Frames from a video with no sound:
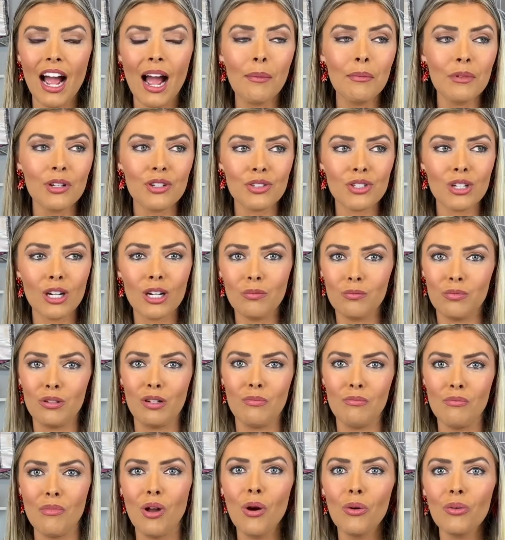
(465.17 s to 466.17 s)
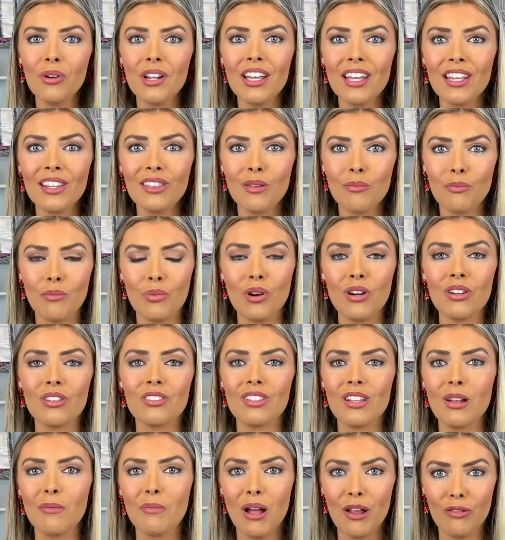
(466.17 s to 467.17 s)
I'm going to start promoting the books
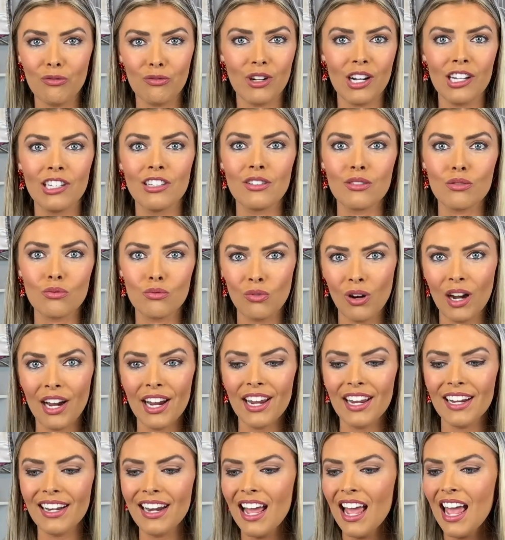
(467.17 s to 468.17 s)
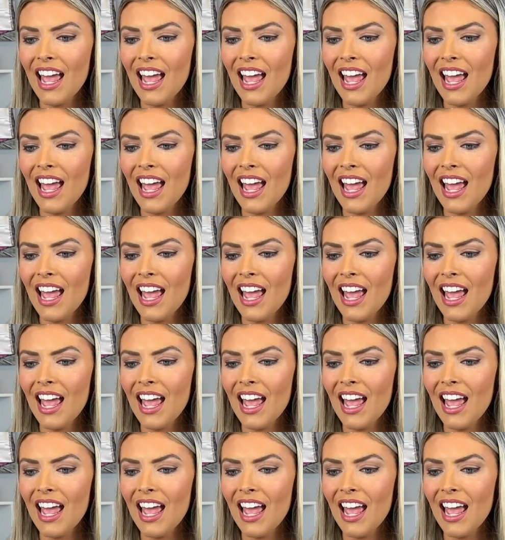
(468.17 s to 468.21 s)
that my friends write